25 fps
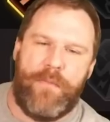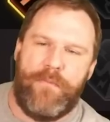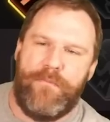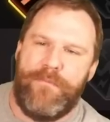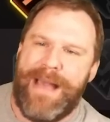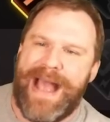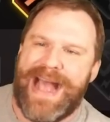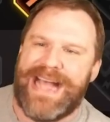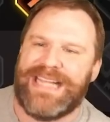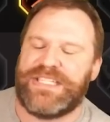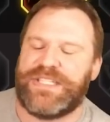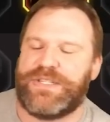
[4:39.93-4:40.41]

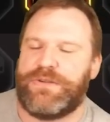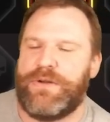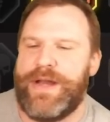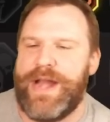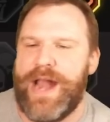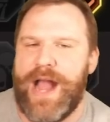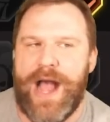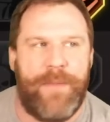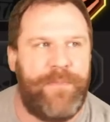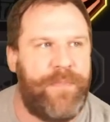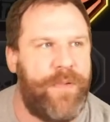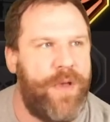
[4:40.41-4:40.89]
masteried
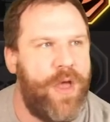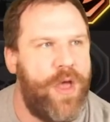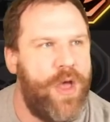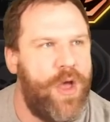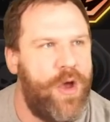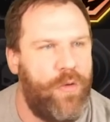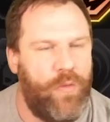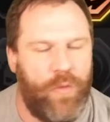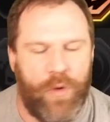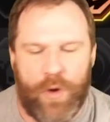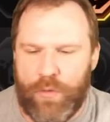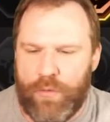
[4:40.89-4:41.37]
up.
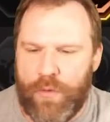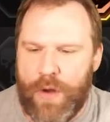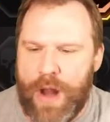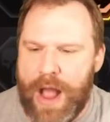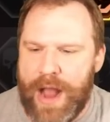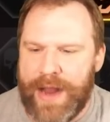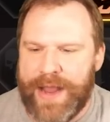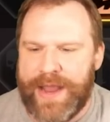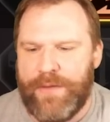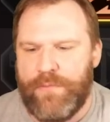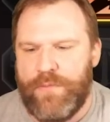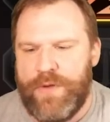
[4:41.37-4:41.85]
We're
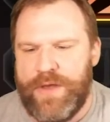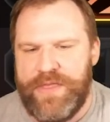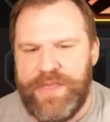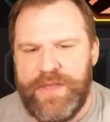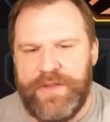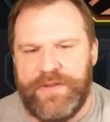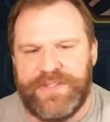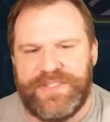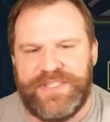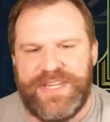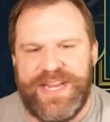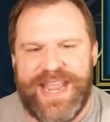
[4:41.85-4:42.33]
rocking with, you
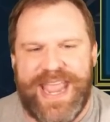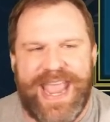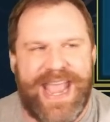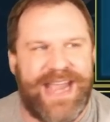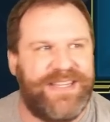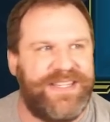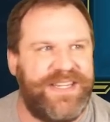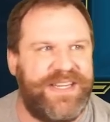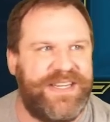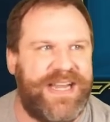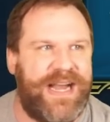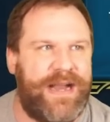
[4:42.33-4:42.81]
can see,
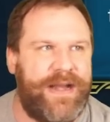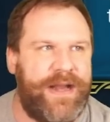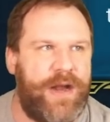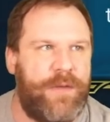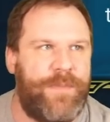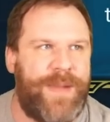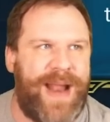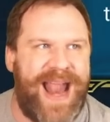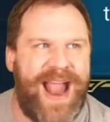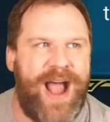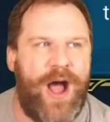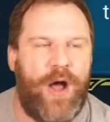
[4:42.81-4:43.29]
can't see it down here,
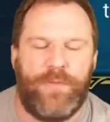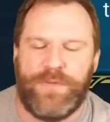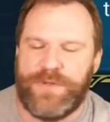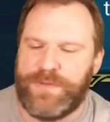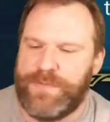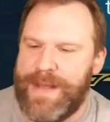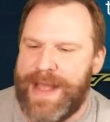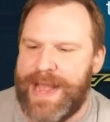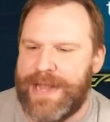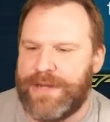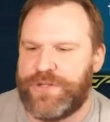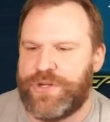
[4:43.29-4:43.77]
but Helm
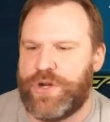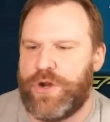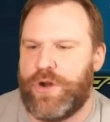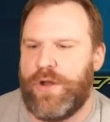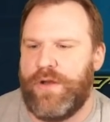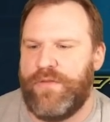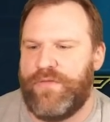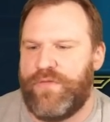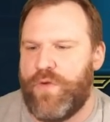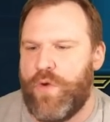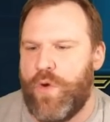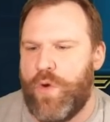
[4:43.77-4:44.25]
Smasher,
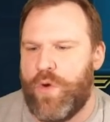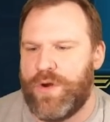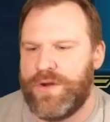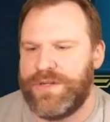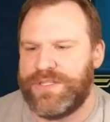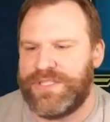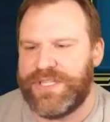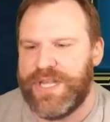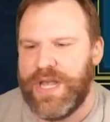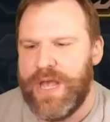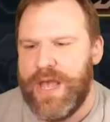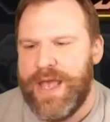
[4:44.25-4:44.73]
of
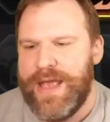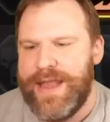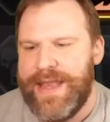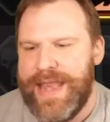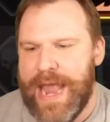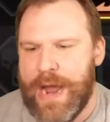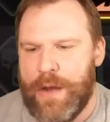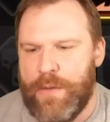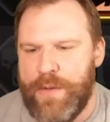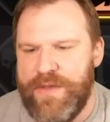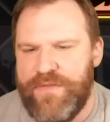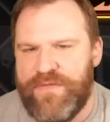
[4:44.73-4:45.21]
course.
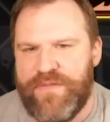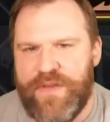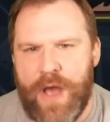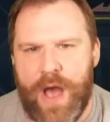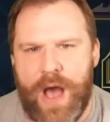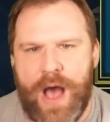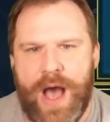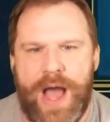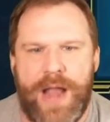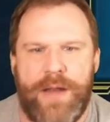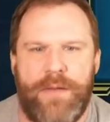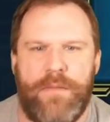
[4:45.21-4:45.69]
Now we've
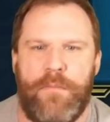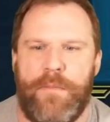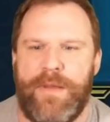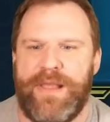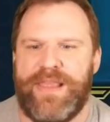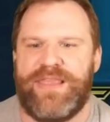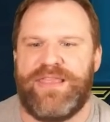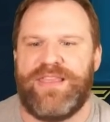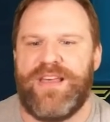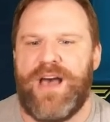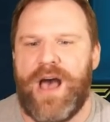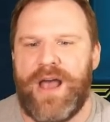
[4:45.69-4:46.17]
gone
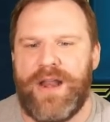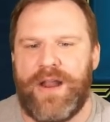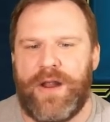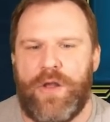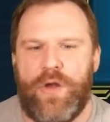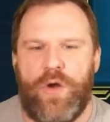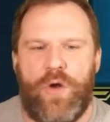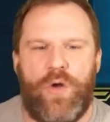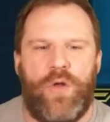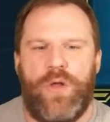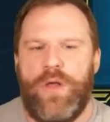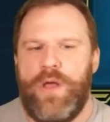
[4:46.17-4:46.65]

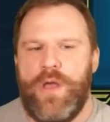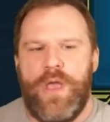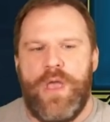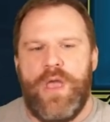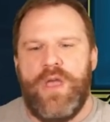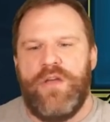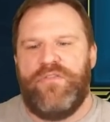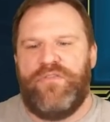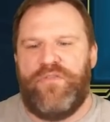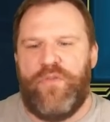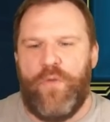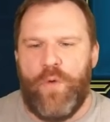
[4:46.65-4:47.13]
methodical
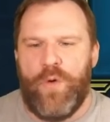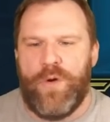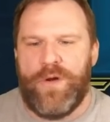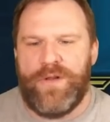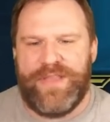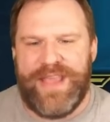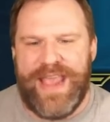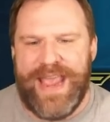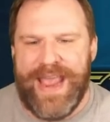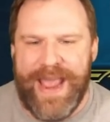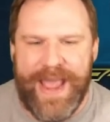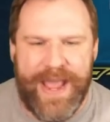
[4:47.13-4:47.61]
for
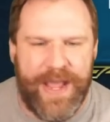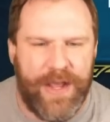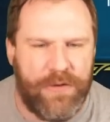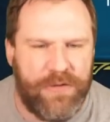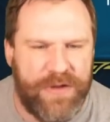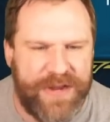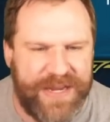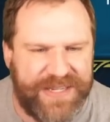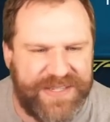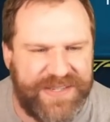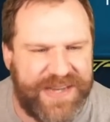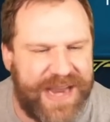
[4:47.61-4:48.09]
the
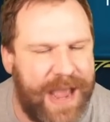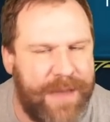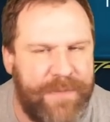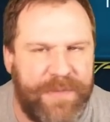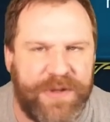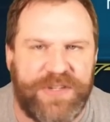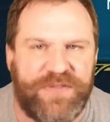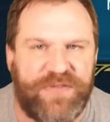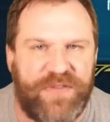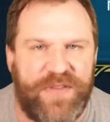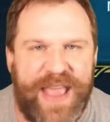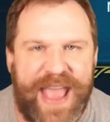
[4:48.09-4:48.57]
increased
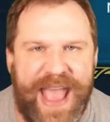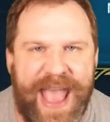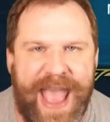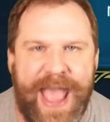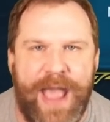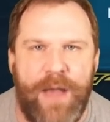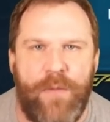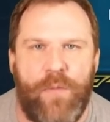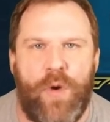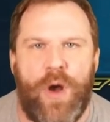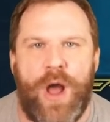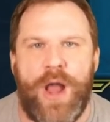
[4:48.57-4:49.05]
damage for the
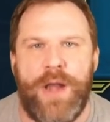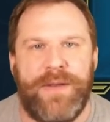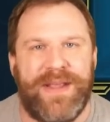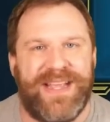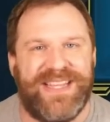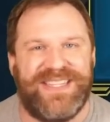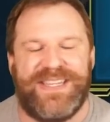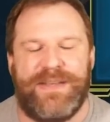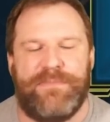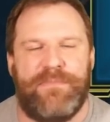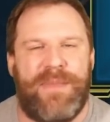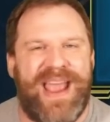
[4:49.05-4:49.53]
A1
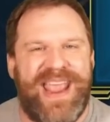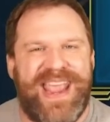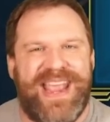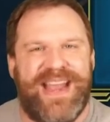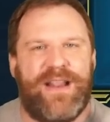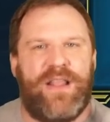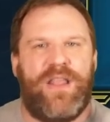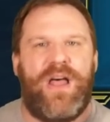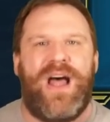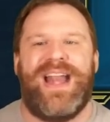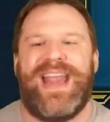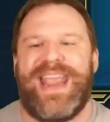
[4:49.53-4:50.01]
because he might
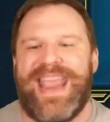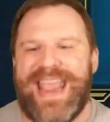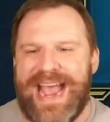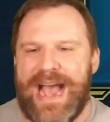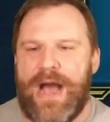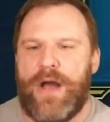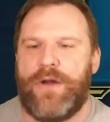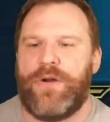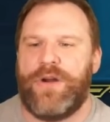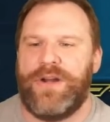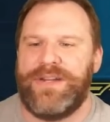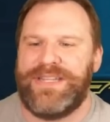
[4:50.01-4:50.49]
get a lot of
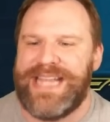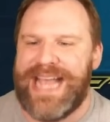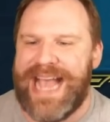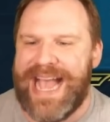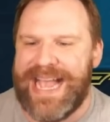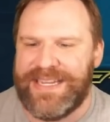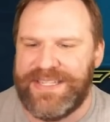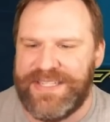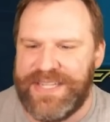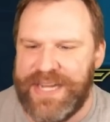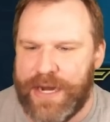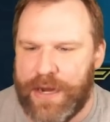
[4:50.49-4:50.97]

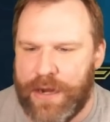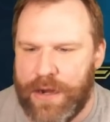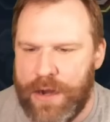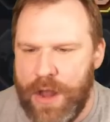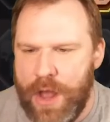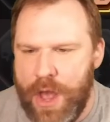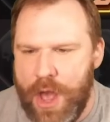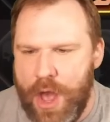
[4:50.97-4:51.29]
counterattacks here.